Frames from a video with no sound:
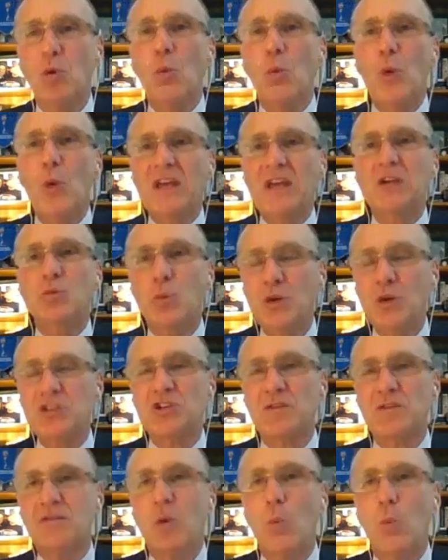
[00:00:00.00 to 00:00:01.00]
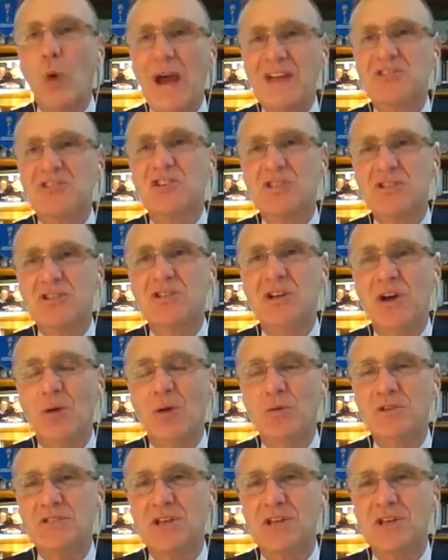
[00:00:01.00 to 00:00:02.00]
Wicked Witch of the West,
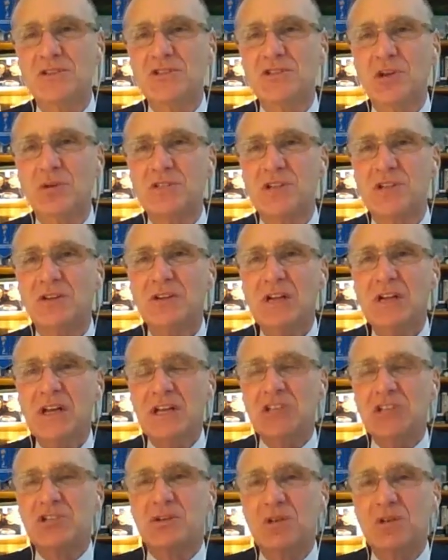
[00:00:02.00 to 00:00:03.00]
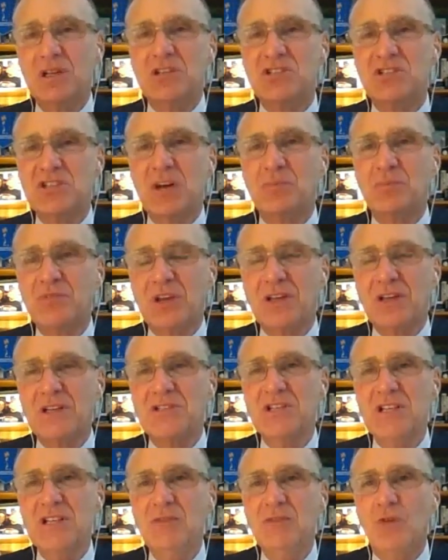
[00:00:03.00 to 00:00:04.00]
and so it's something that's
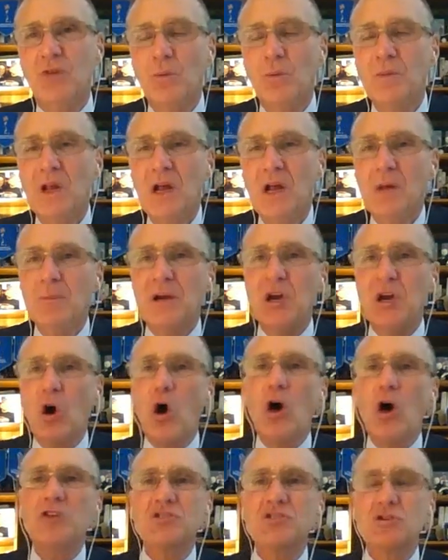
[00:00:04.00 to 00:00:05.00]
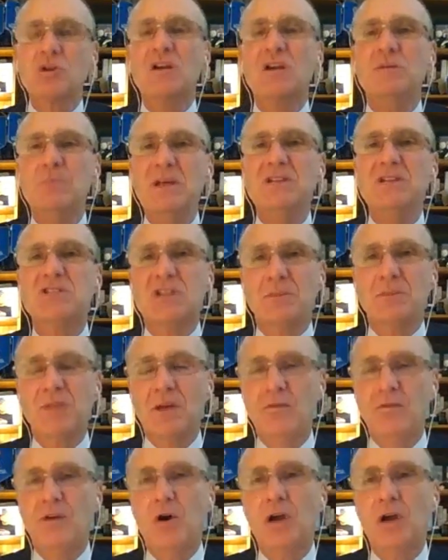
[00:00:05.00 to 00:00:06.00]
evil, but it also can mean
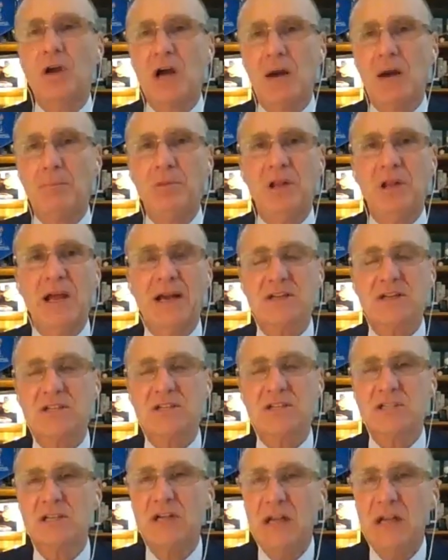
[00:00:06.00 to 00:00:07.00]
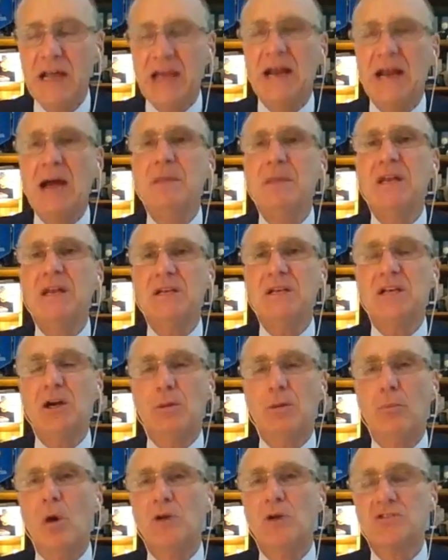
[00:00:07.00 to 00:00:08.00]
something very complex. And I mean it here
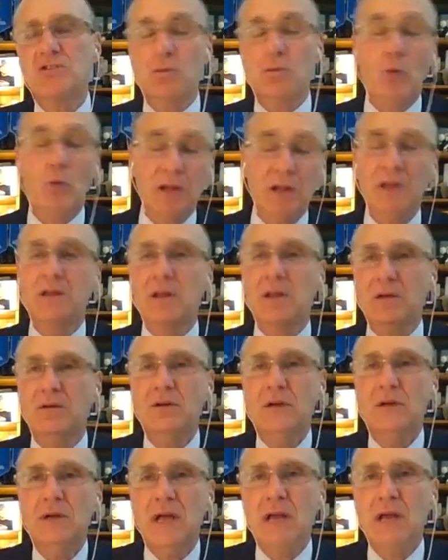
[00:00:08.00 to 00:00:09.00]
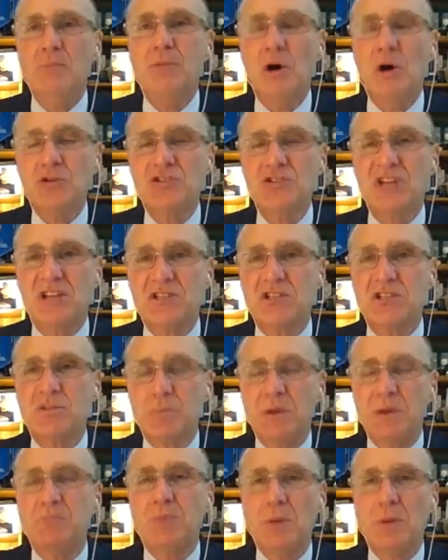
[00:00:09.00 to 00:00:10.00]
it can in both senses,
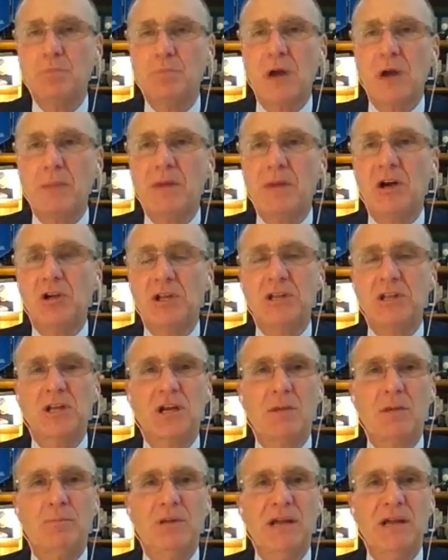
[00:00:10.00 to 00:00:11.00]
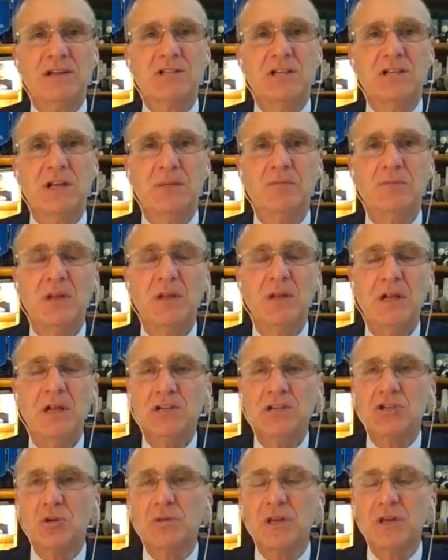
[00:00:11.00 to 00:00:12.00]
but primarily in the complexity.
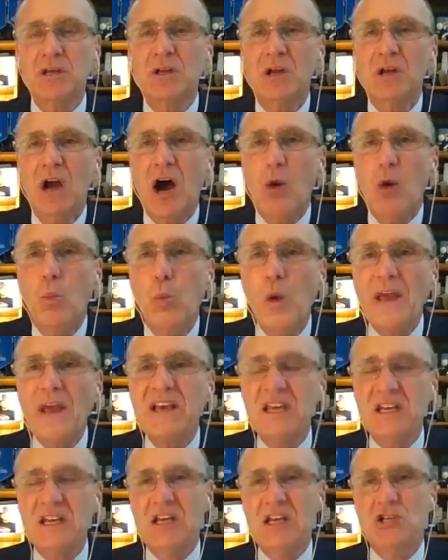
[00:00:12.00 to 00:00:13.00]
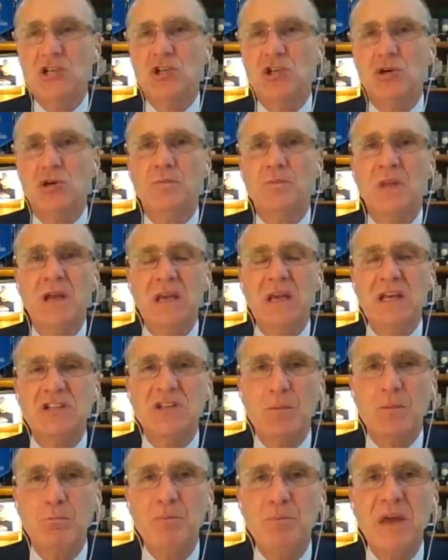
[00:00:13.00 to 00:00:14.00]
So a wicked issue is
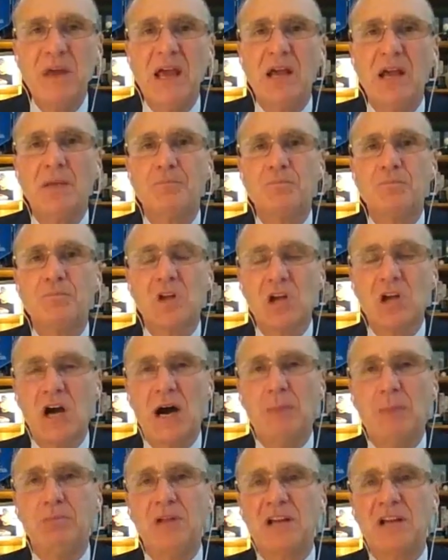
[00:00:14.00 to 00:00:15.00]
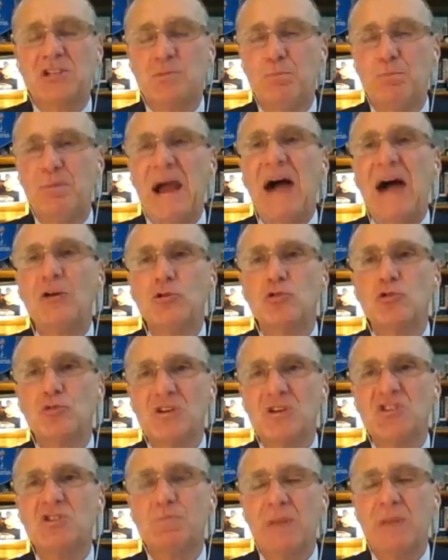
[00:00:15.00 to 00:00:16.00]
a big, complex,
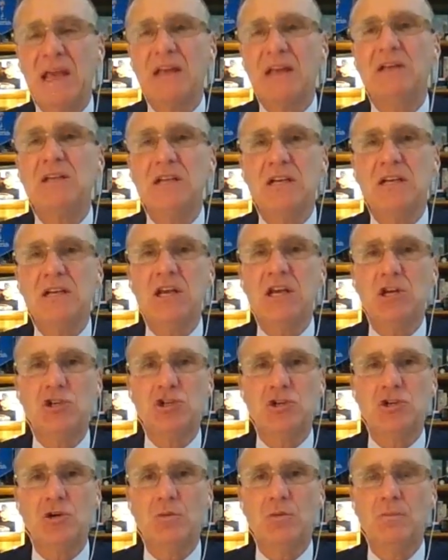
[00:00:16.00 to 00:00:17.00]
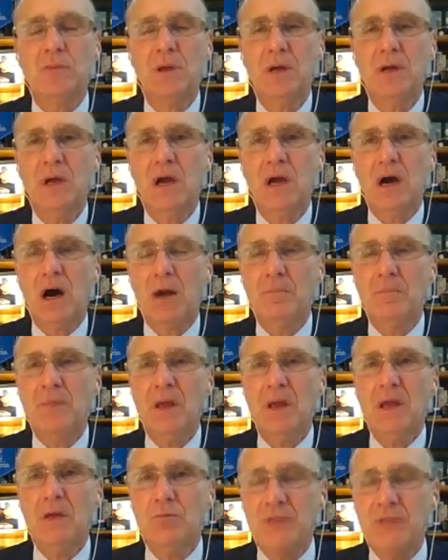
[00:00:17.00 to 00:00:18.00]
boundary-spanning issue
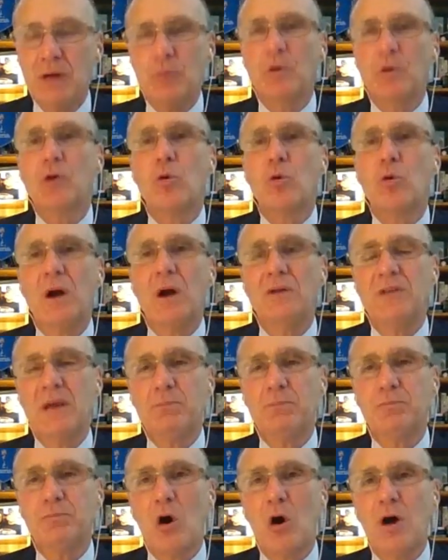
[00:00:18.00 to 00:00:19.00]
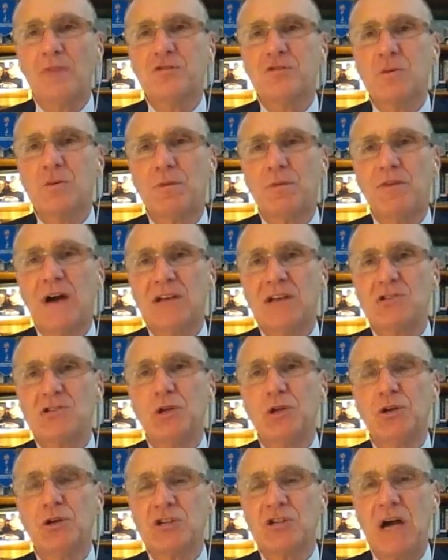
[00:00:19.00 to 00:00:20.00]
that often provides
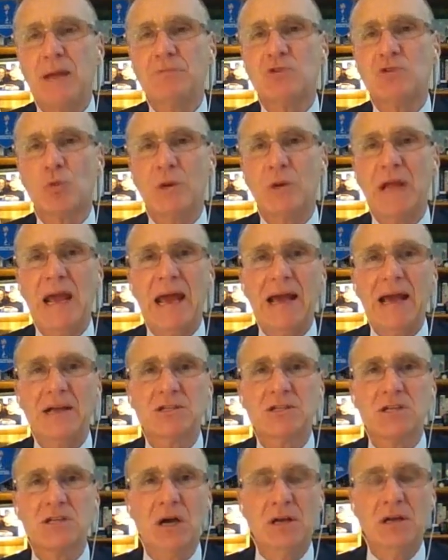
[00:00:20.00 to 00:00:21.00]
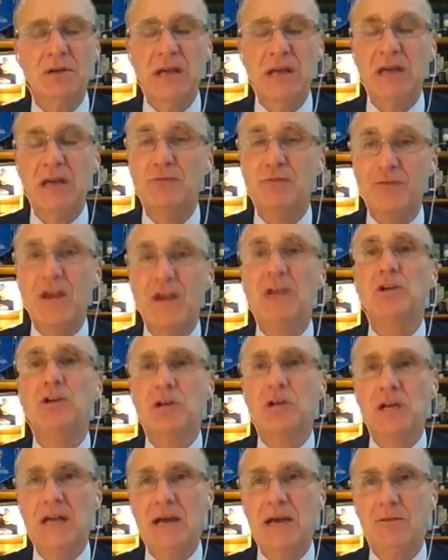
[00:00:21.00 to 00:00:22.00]
little time to react, and failure
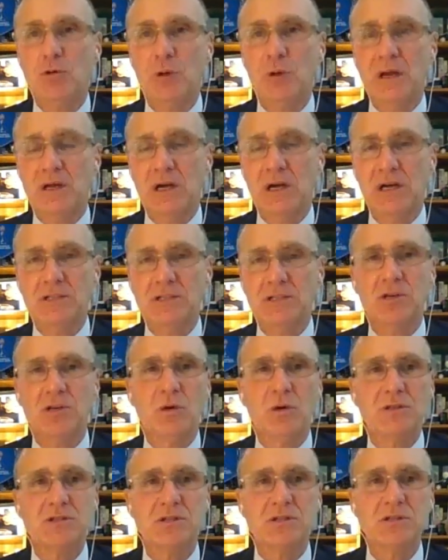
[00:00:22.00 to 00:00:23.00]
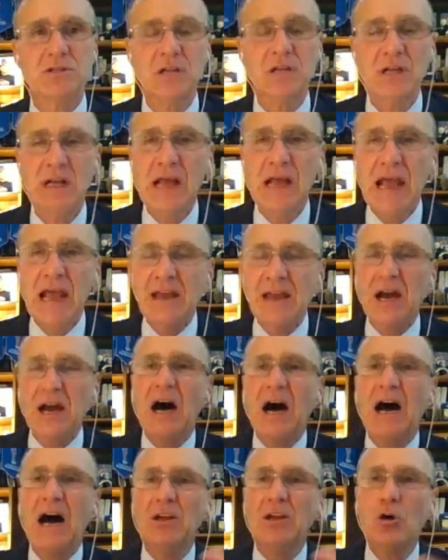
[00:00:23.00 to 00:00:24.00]
can have great consequences. And a
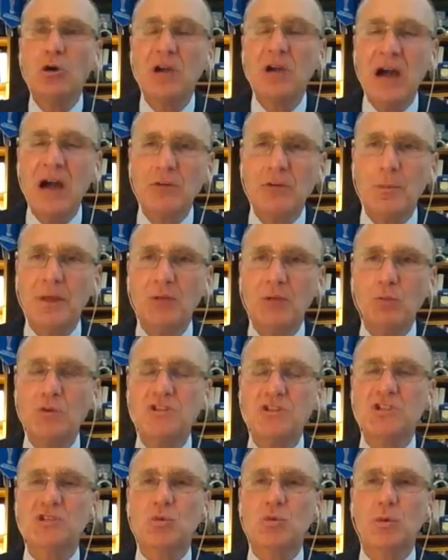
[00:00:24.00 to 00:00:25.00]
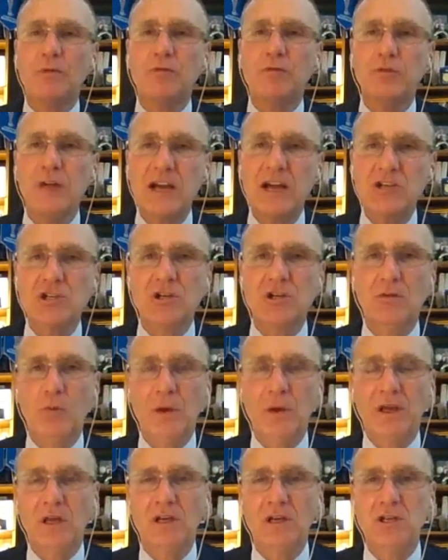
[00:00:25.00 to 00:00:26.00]
hollow government, which is a reflection of
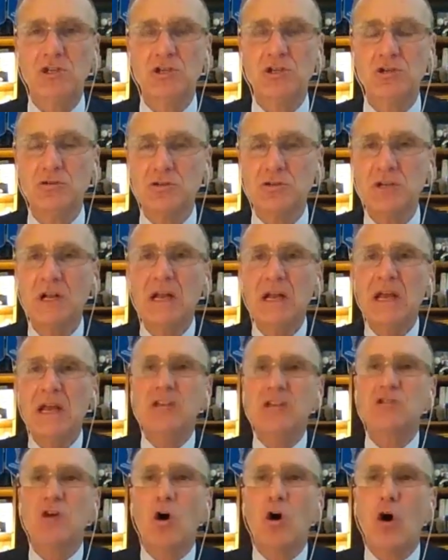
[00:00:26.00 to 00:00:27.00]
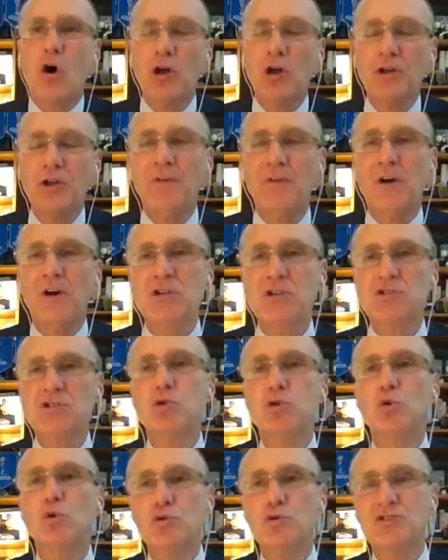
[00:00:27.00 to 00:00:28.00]
wicked issues, is all the various
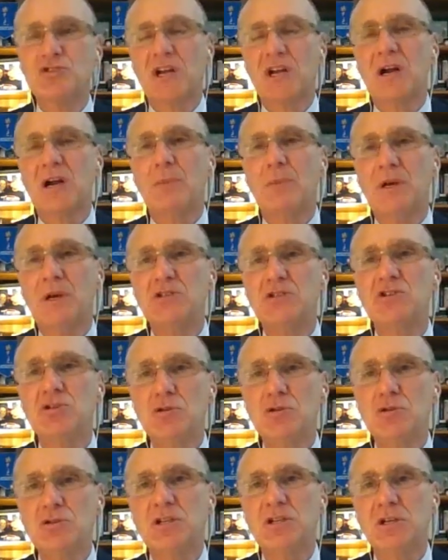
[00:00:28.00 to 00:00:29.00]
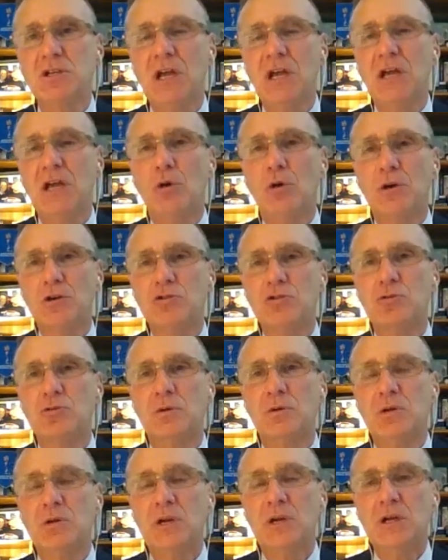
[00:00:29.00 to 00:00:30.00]
tools that government is using in order
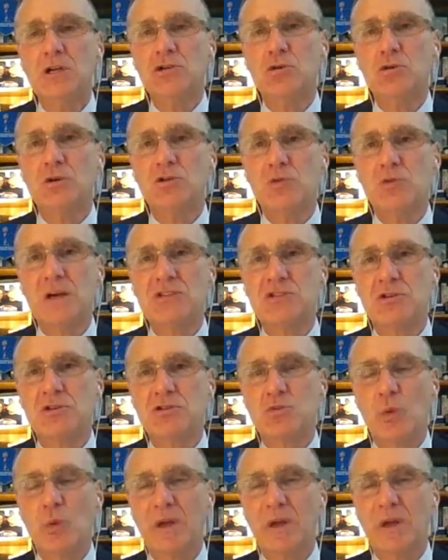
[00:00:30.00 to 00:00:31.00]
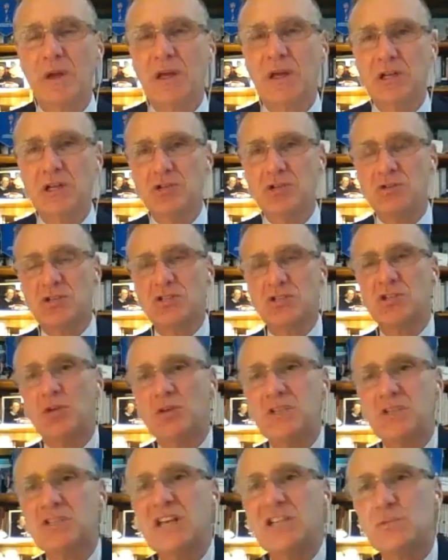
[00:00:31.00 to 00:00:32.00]
to address those wicked issues. And so
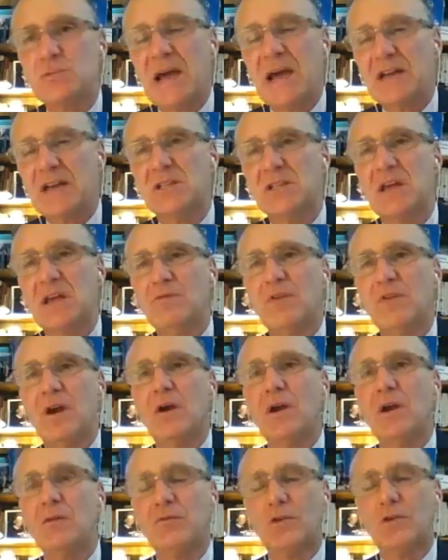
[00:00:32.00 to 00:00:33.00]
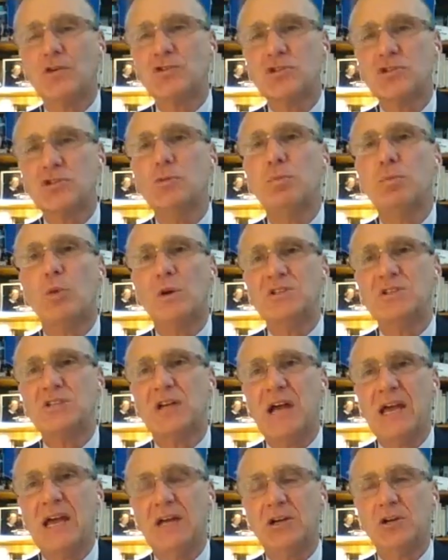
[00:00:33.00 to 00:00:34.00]
this gets back to that very first 2 points that
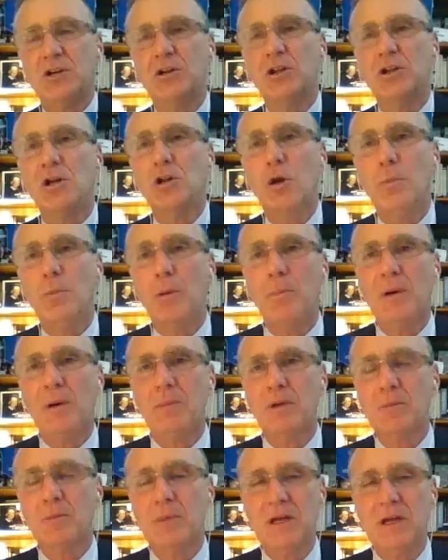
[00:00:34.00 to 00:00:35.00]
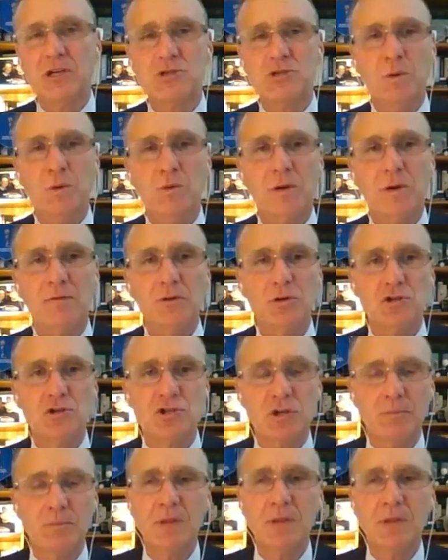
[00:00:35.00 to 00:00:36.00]
I had under the global public management revolution.